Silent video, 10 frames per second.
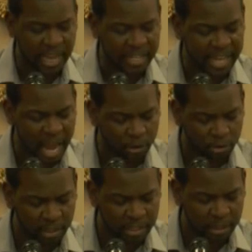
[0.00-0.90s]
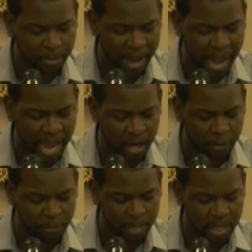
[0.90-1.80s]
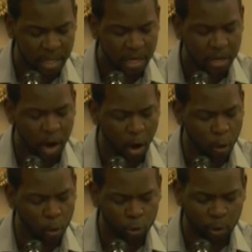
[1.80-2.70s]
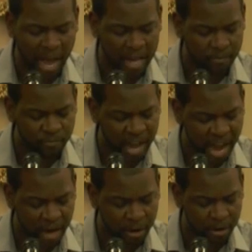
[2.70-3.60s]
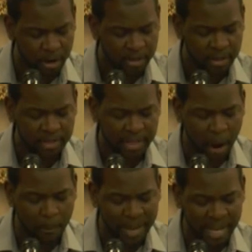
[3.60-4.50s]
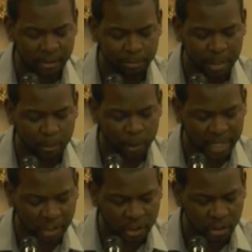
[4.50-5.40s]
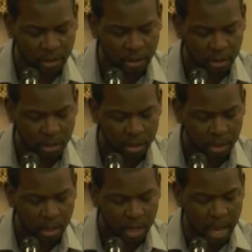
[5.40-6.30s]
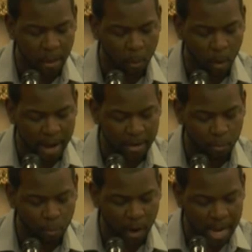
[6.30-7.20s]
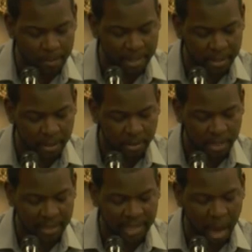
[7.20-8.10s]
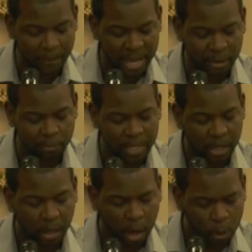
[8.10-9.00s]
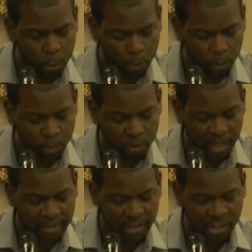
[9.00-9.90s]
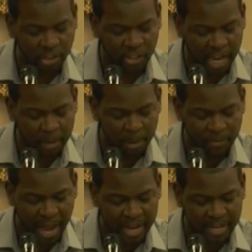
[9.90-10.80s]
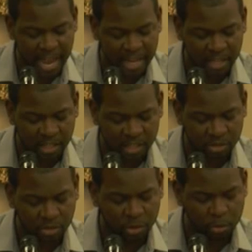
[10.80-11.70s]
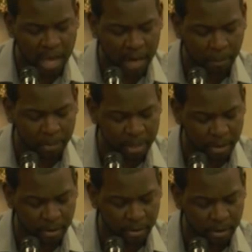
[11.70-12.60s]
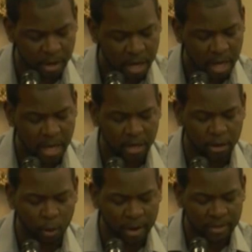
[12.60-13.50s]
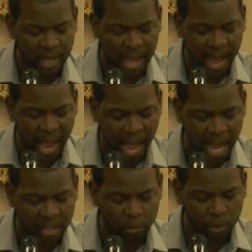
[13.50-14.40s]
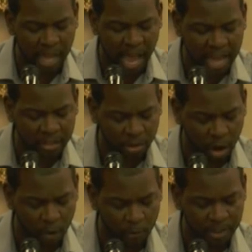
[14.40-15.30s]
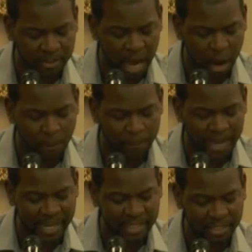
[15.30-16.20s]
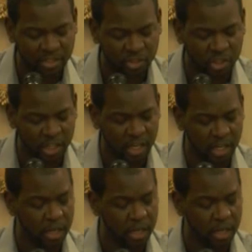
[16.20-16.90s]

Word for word: I counsel thee to buy of me gold tried in fire, that thou mayest be rich, and white raiment, that thou mayest be clothed, and that the shame of thy nakedness do not appear, and anoint thy eyes with eye salve, that thou mayest see.